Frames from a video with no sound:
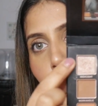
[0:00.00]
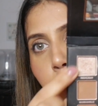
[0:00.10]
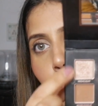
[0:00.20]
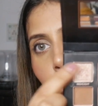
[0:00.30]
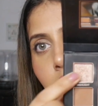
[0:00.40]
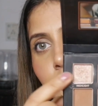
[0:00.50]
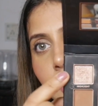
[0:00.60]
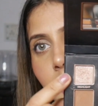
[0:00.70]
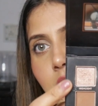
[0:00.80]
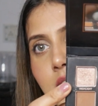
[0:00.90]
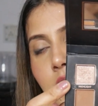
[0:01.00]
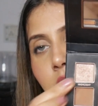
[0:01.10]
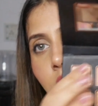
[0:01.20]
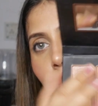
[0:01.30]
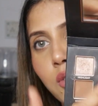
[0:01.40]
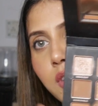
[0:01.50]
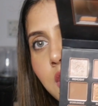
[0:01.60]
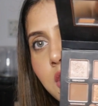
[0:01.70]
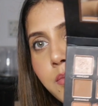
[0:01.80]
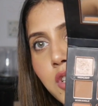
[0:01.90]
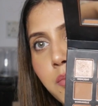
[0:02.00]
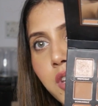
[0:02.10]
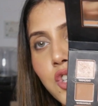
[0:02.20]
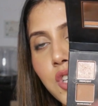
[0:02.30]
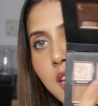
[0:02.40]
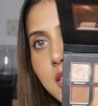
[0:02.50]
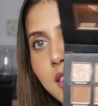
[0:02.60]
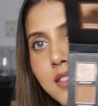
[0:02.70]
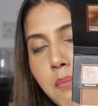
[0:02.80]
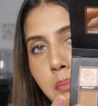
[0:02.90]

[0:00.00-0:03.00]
foil shades, then some shimmery shades and some